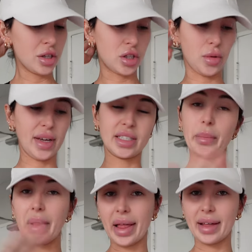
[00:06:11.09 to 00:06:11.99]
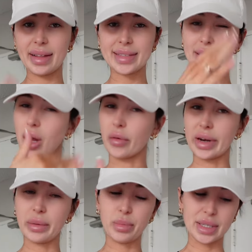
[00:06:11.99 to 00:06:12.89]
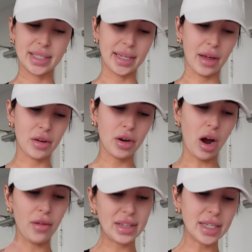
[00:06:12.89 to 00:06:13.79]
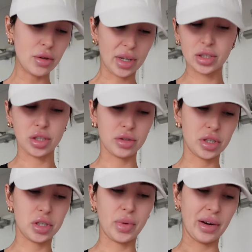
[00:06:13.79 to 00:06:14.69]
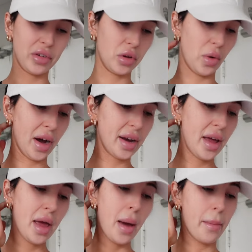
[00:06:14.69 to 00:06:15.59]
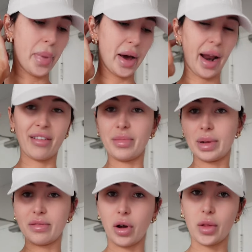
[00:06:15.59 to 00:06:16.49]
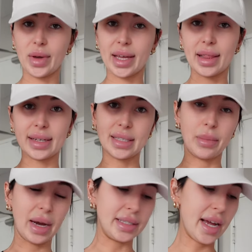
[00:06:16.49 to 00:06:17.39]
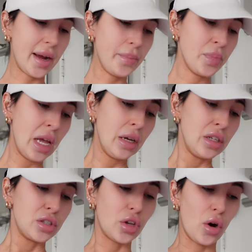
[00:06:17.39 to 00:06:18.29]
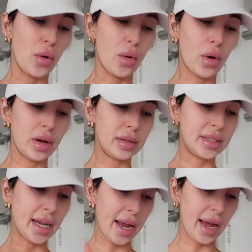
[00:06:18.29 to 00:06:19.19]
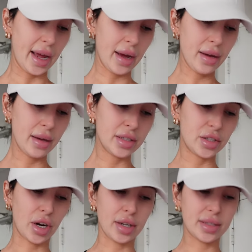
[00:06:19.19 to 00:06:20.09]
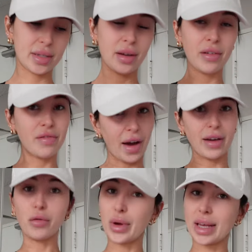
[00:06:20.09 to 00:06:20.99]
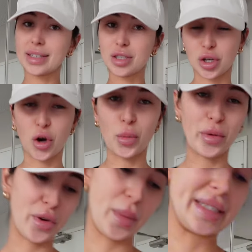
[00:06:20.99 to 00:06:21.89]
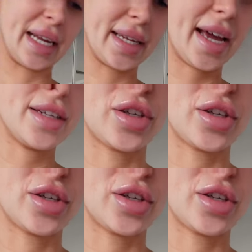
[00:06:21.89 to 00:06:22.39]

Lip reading: So it's a plan that's like already put together. Obviously you can choose to do whatever you want, but I've been following it like day by day. So today starts 5 weeks to go before my 10K.